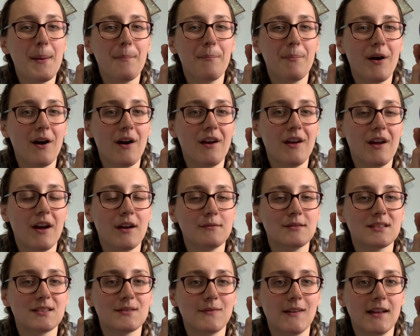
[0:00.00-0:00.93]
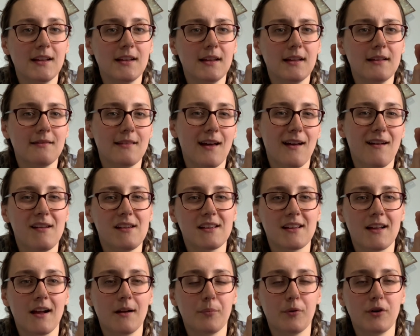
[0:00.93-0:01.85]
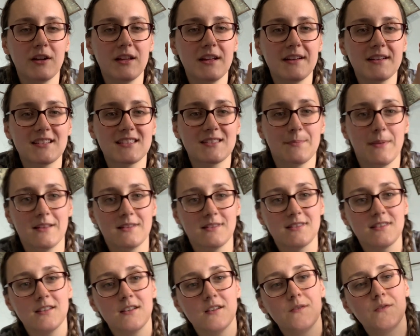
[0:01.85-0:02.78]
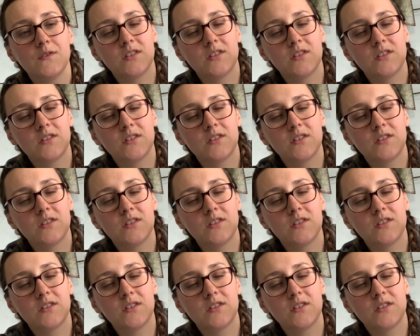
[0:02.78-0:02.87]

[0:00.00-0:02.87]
but I was finding that it got pretty expensive.